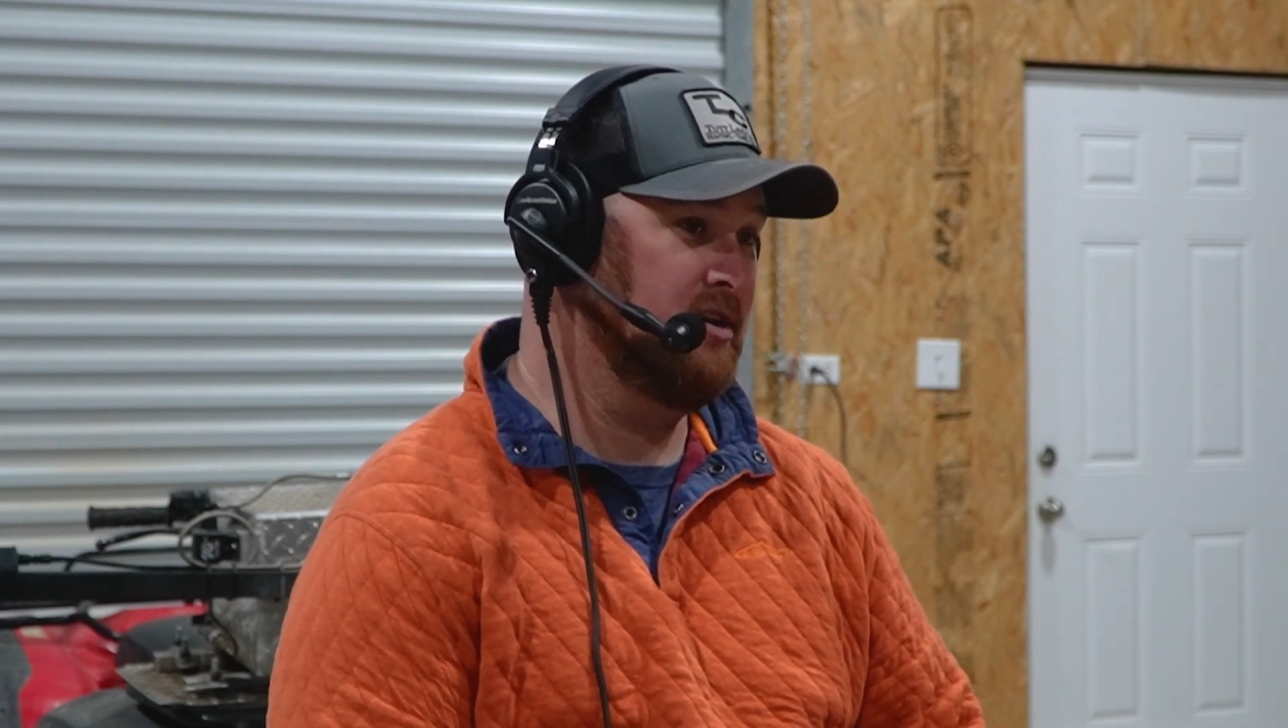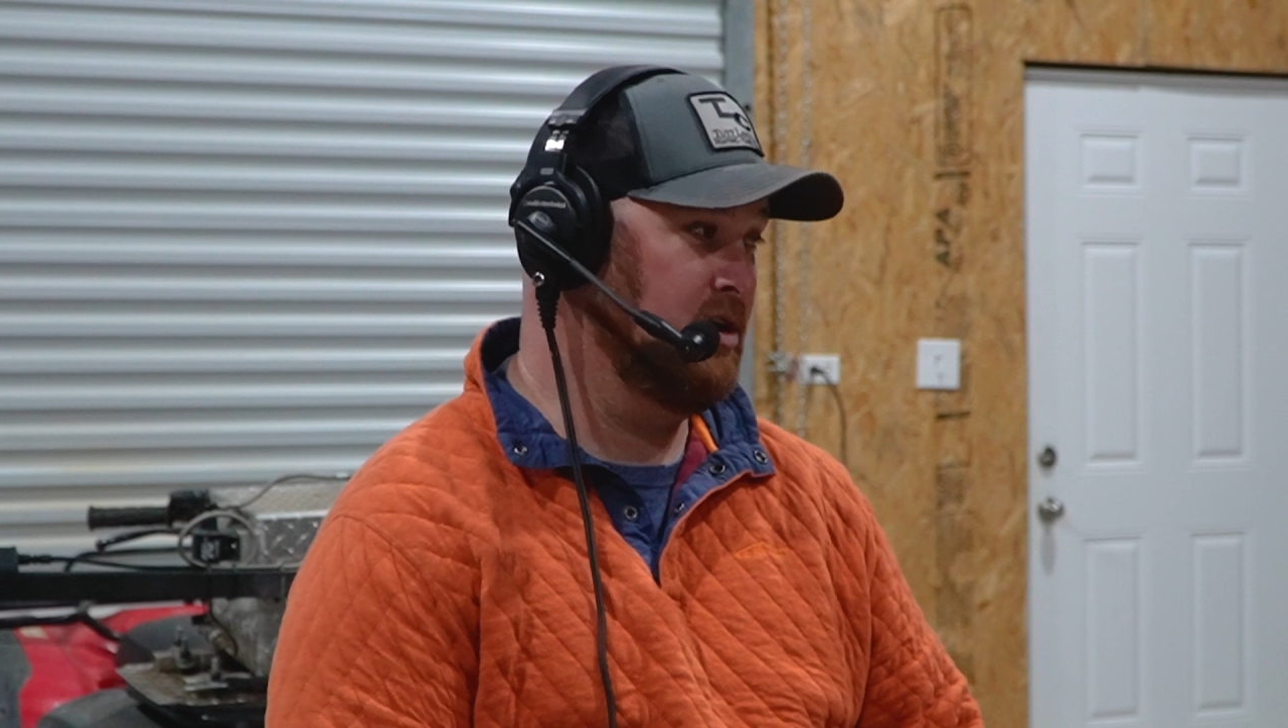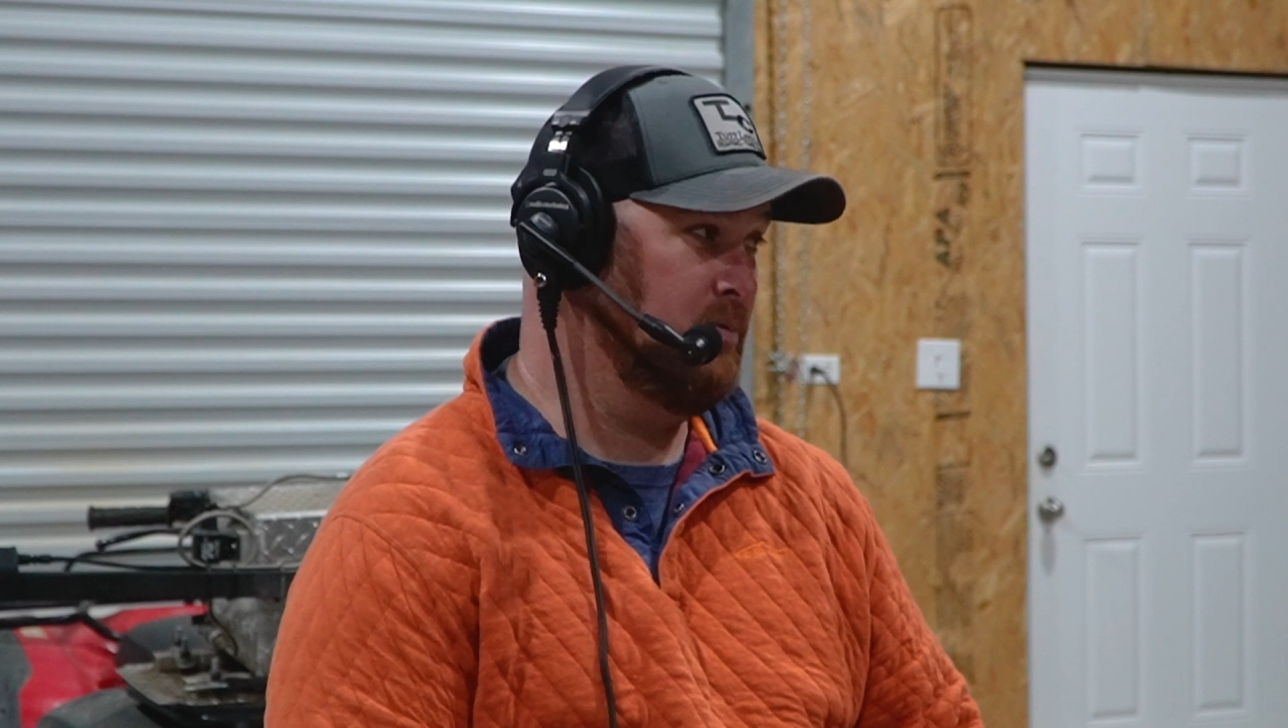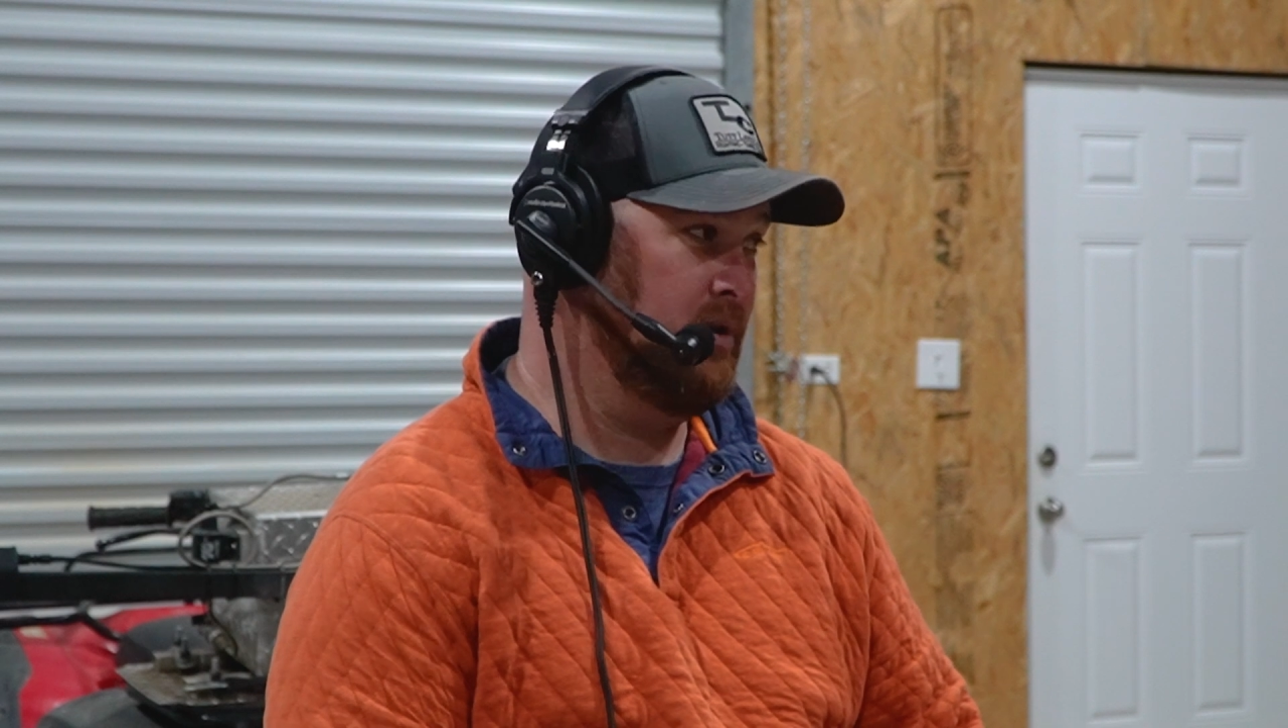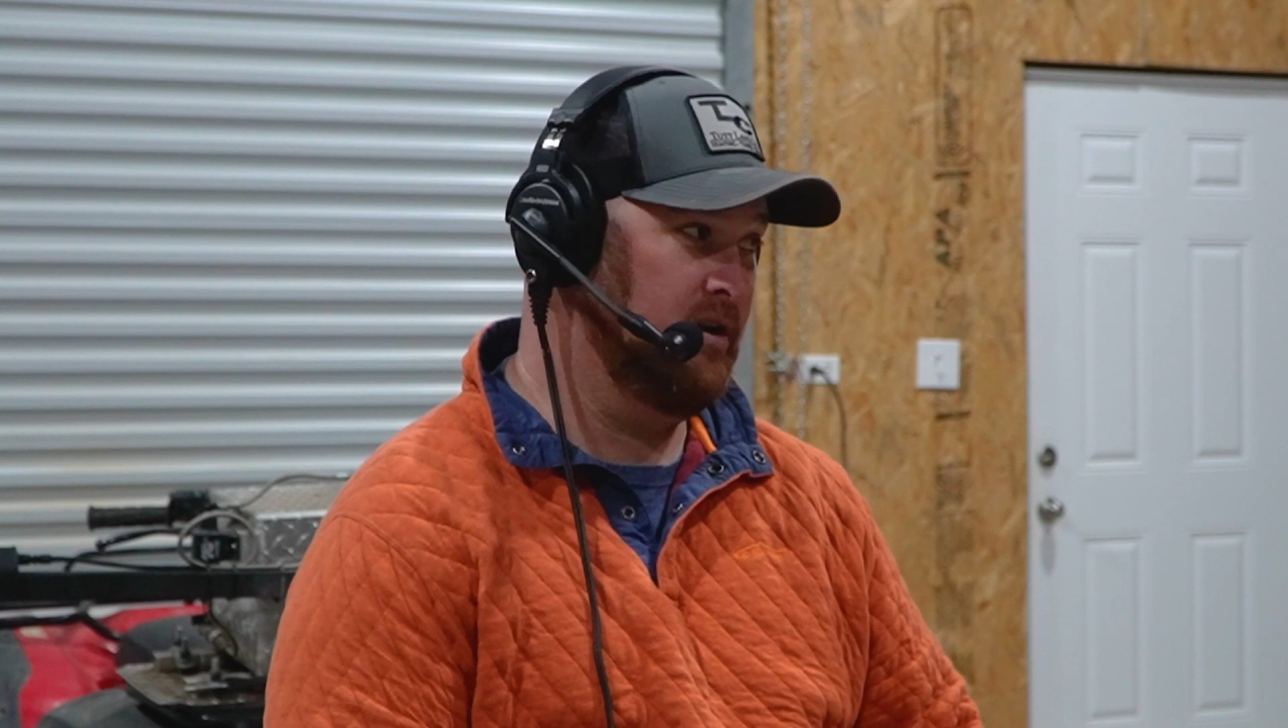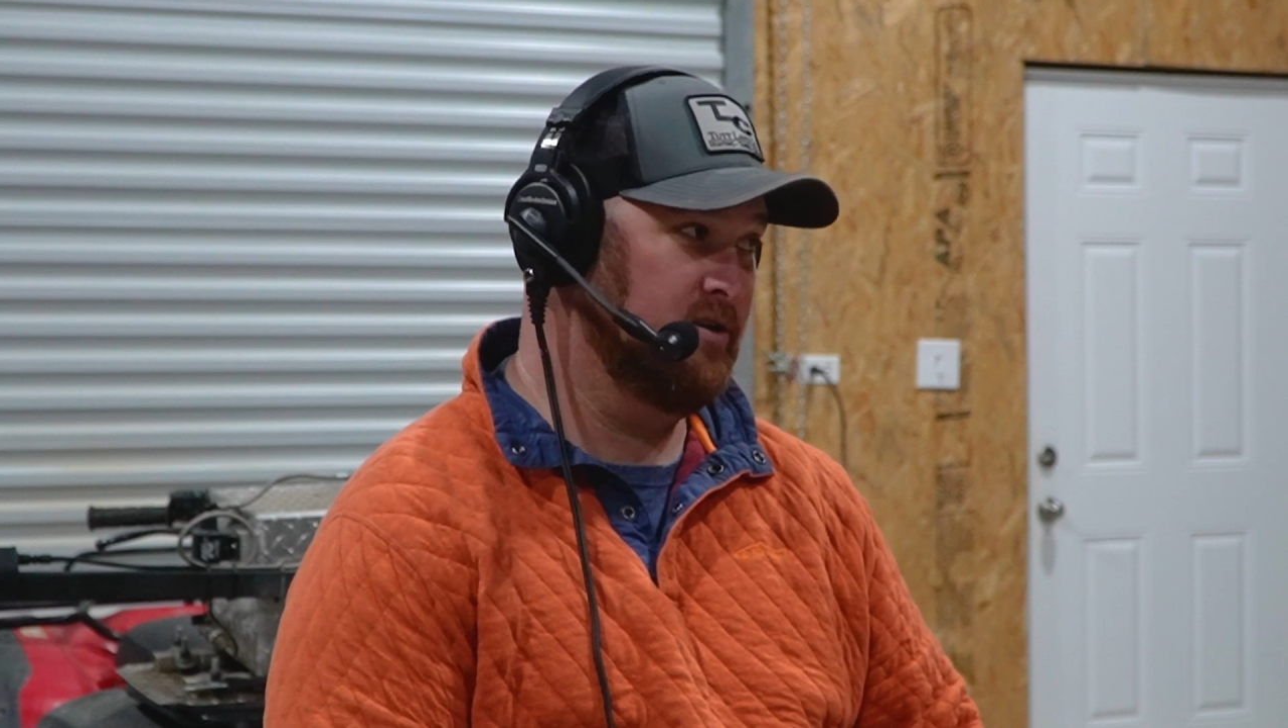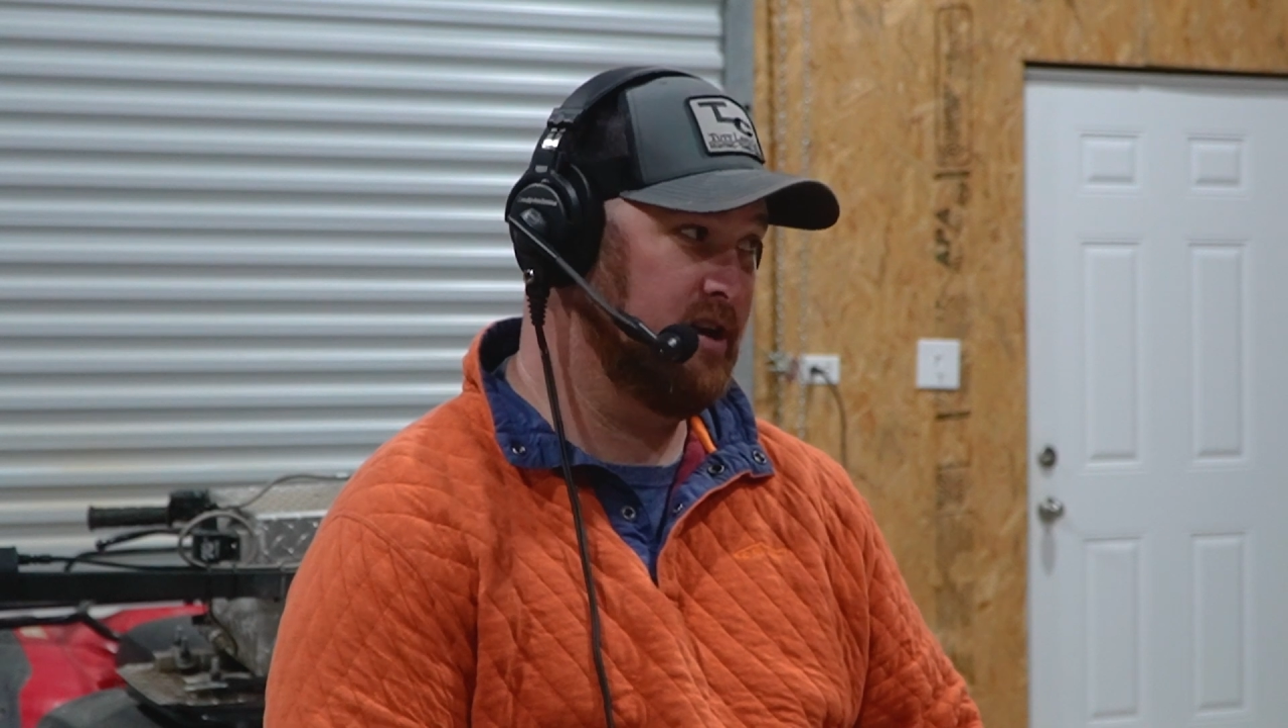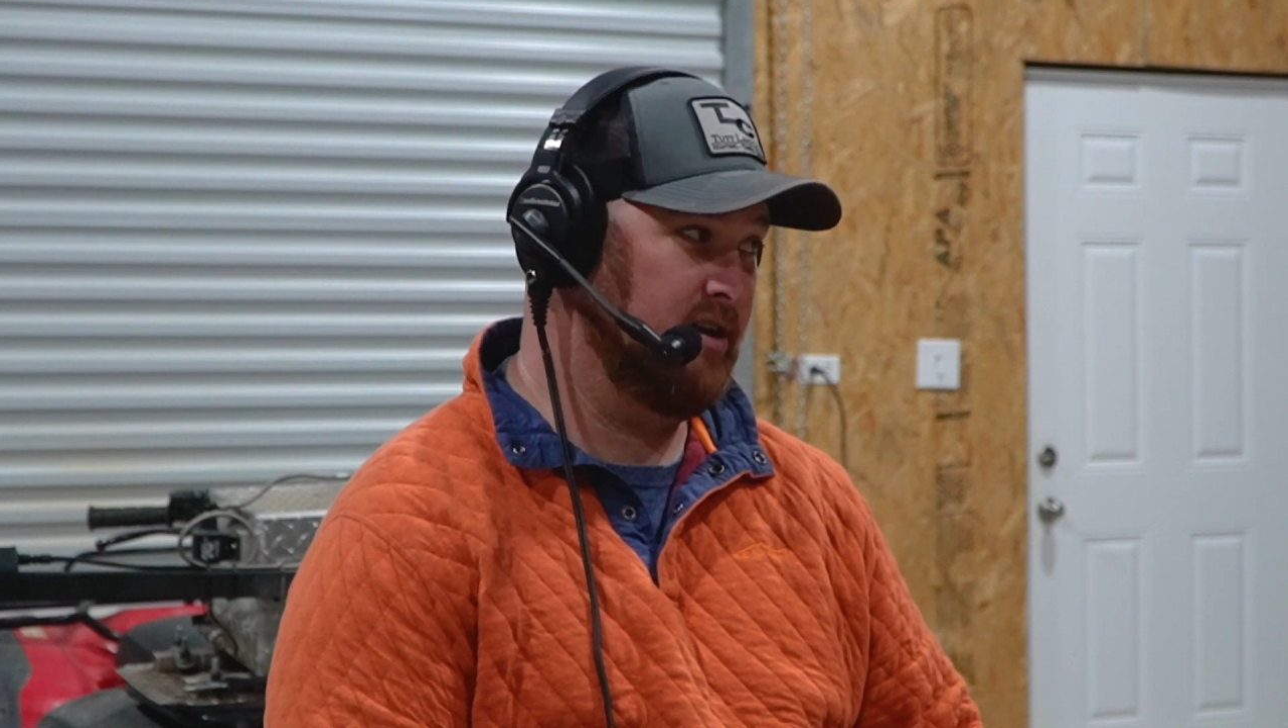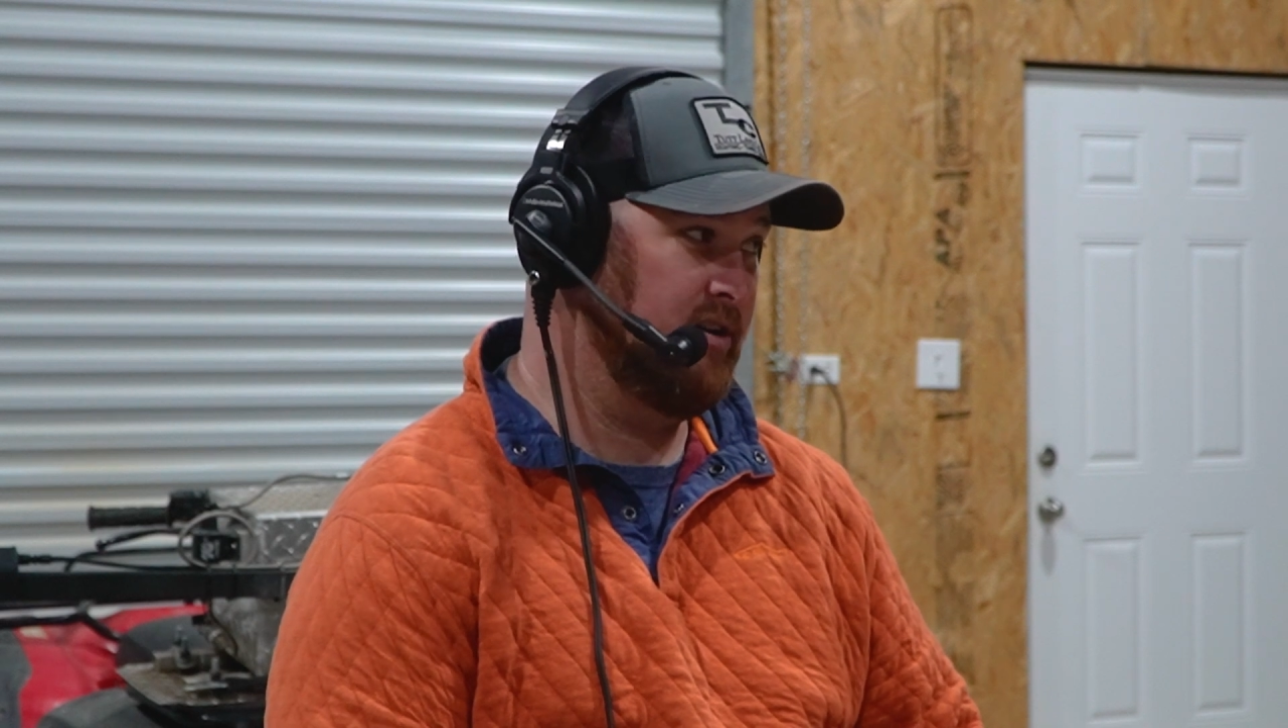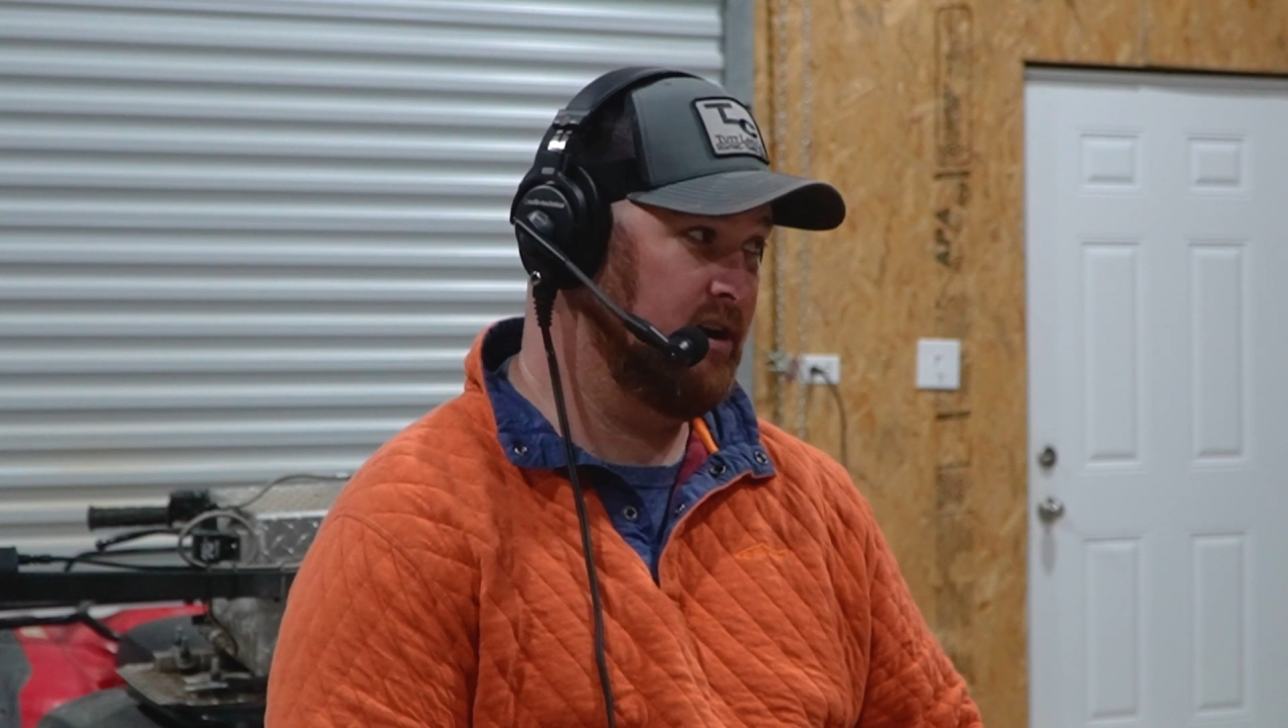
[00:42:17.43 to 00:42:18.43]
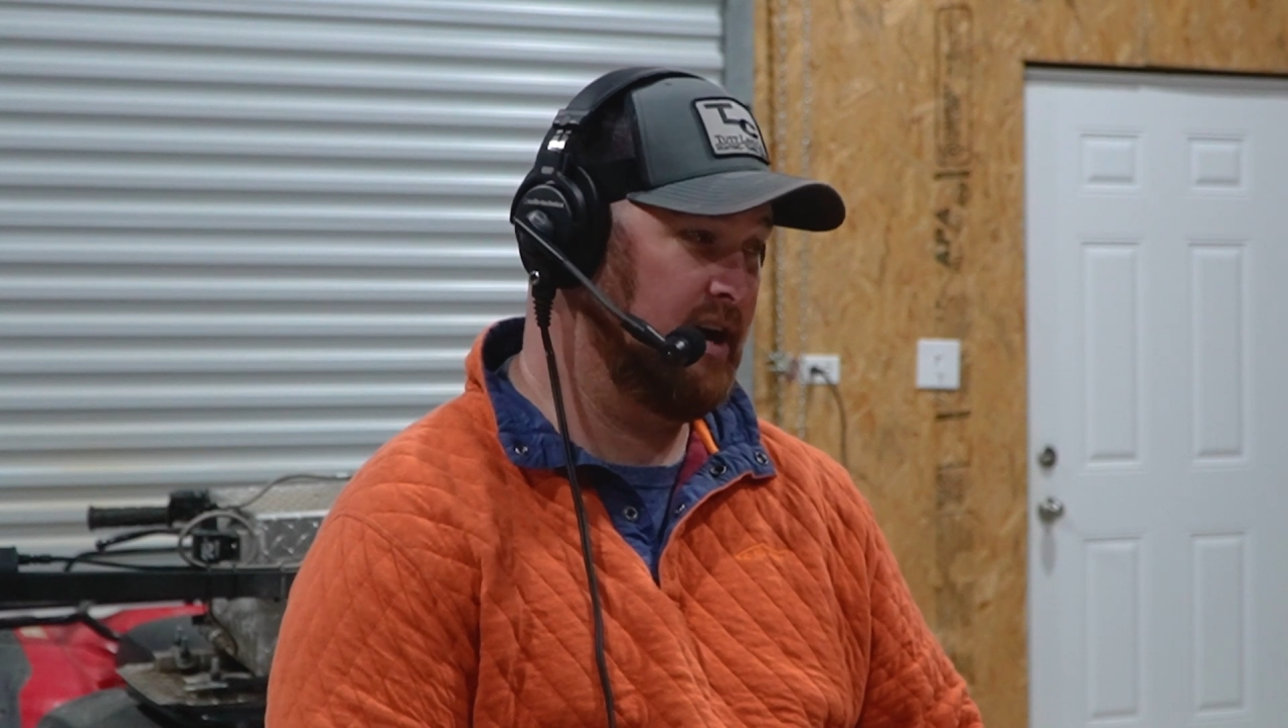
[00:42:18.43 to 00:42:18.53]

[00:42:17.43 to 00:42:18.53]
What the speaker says: deer breeders out there,